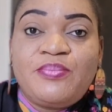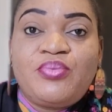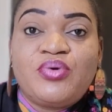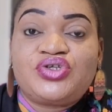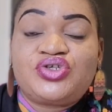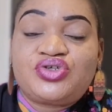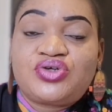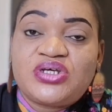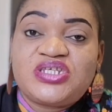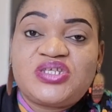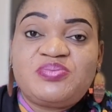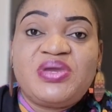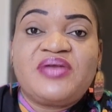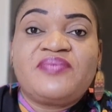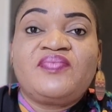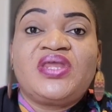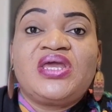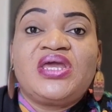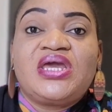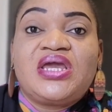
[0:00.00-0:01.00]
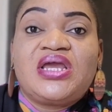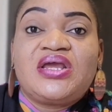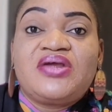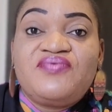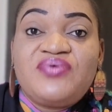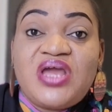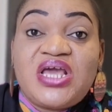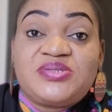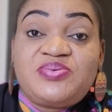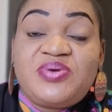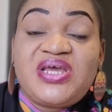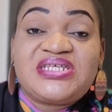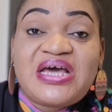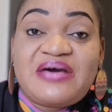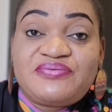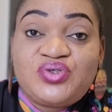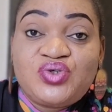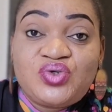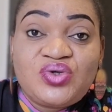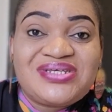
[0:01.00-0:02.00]
But trust me, experience
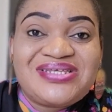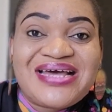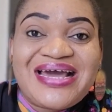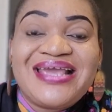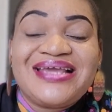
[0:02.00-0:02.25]
have shown us that